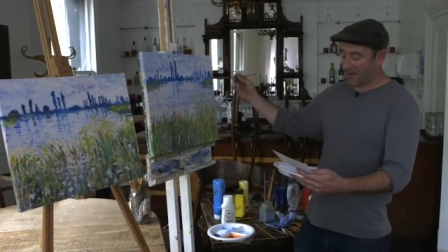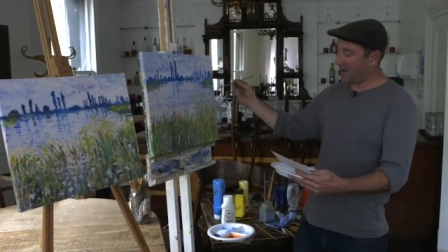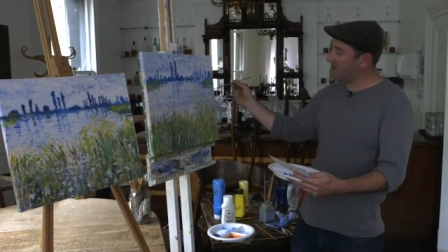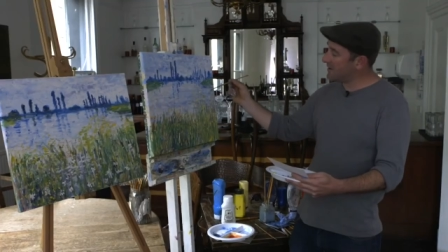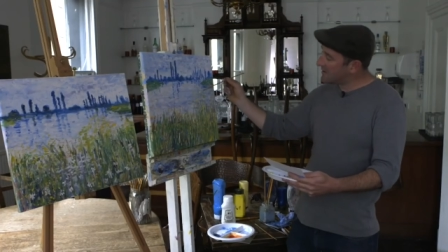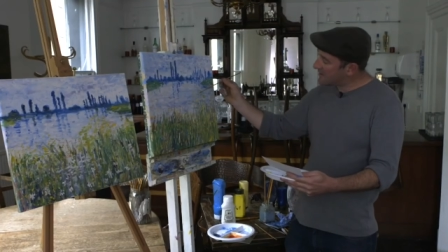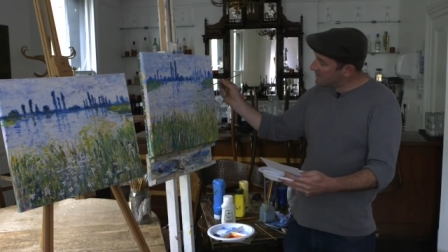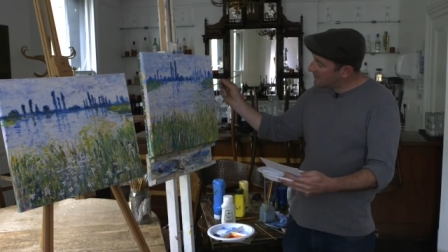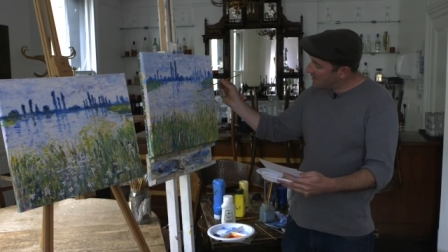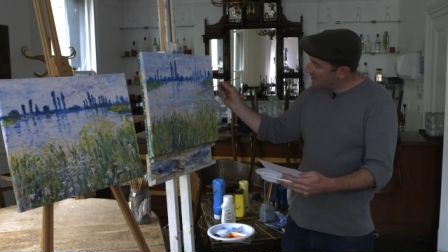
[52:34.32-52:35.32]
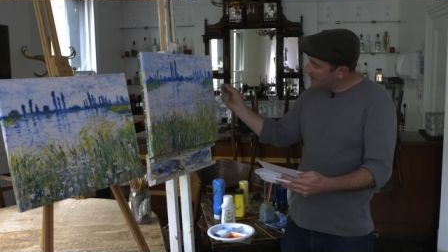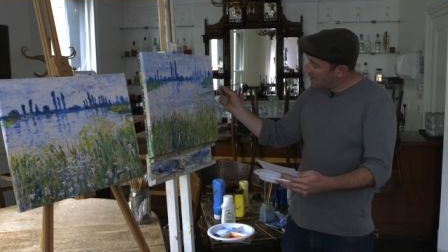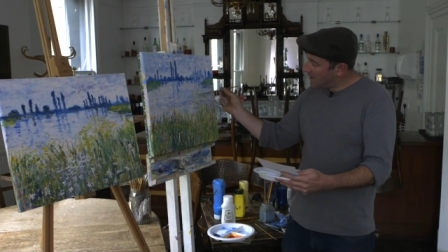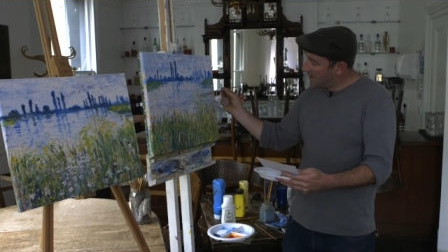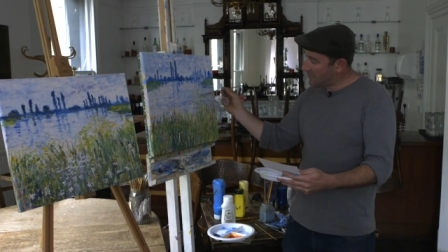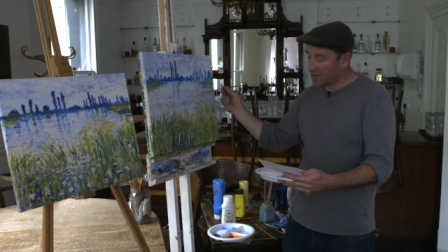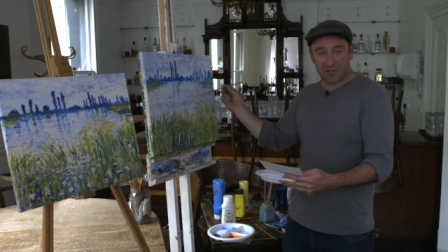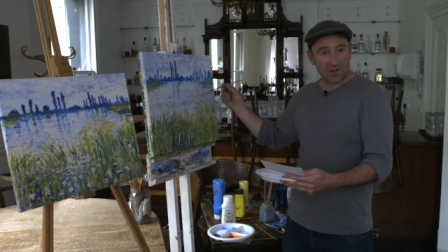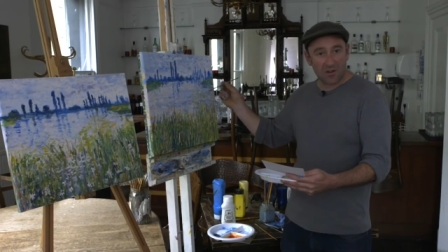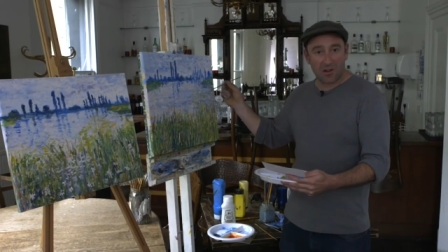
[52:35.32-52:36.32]
flowers, have got
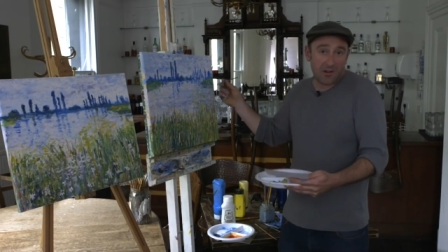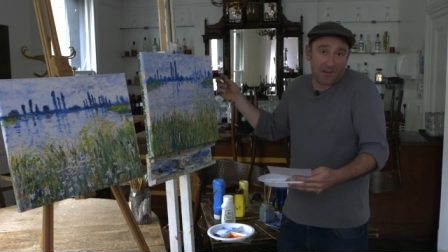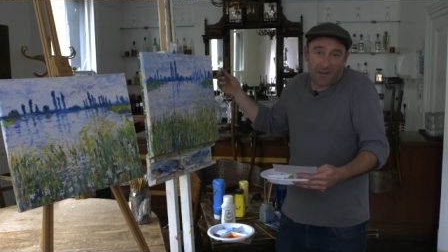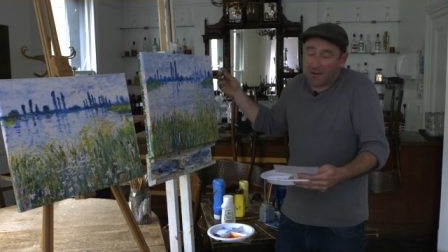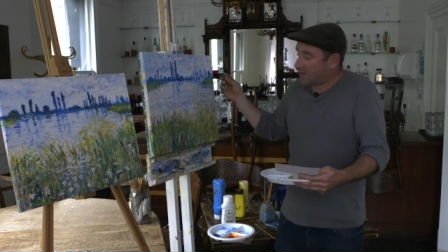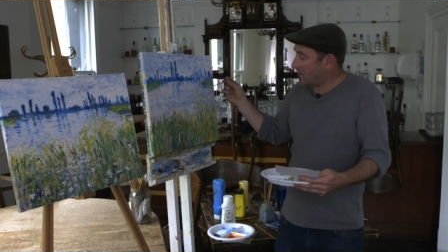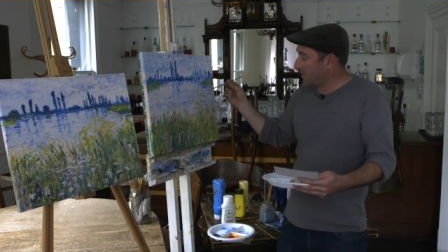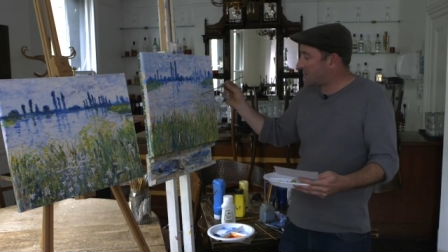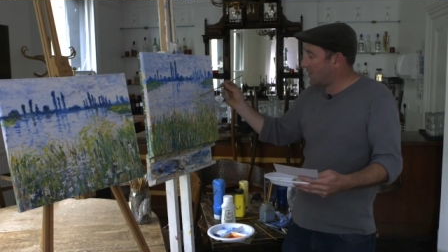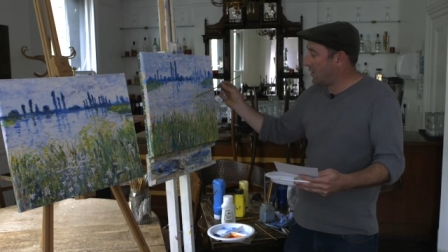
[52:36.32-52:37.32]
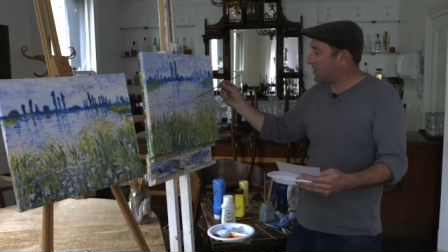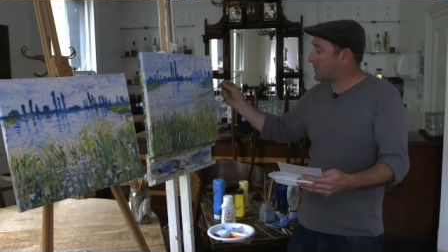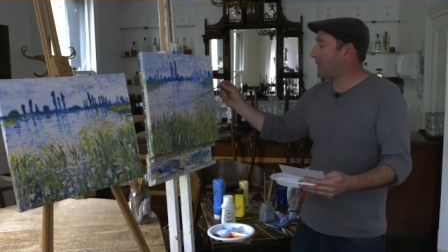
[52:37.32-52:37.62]
stalks, all the flowers have got stalks,